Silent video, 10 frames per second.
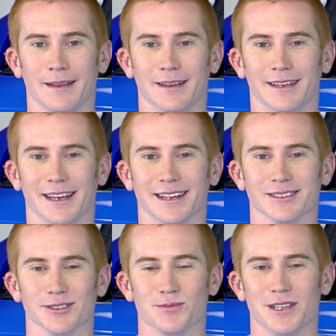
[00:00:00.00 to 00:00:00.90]
Yeah, so
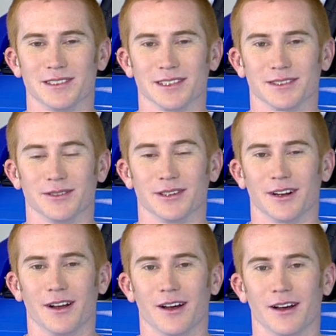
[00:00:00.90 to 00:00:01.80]
Speed Stick doing an
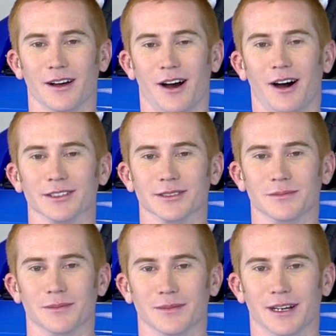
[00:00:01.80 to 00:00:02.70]
uh, awesome
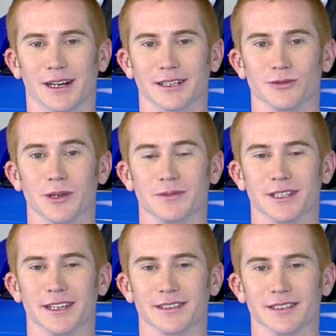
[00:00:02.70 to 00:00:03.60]
uh,
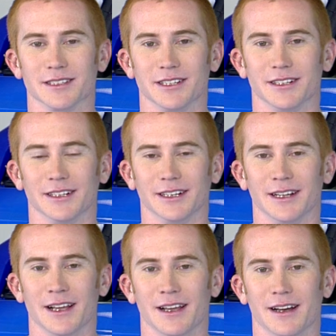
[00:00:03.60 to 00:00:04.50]
sweepstakes this year, and
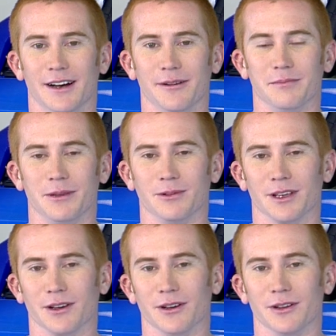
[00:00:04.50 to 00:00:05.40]
um, people can
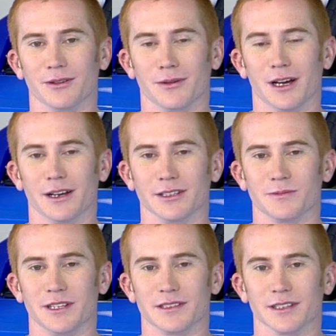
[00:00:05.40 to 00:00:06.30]
go to uh,
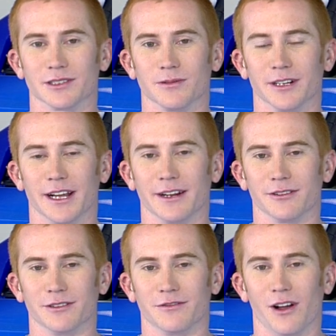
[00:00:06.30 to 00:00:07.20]
Speed Twitter handle
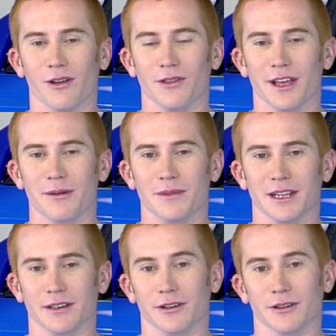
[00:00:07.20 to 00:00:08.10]
and follow them, and then
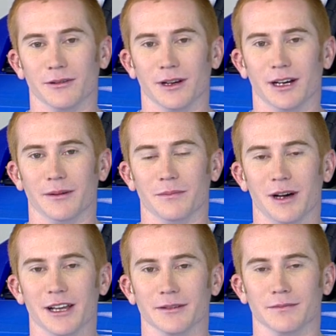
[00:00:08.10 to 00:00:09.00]
go to uh,
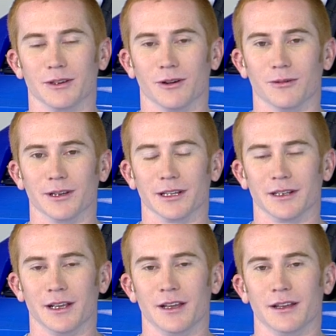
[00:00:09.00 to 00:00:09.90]
my Cole Whitt
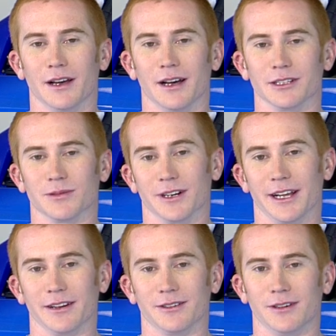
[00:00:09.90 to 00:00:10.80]
uh, Twitter
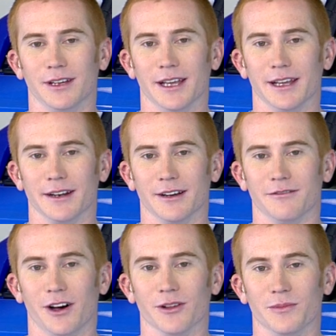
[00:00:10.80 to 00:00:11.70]
handle and uh,
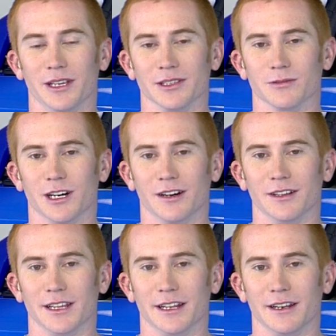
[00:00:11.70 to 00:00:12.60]
follow me as well, and then.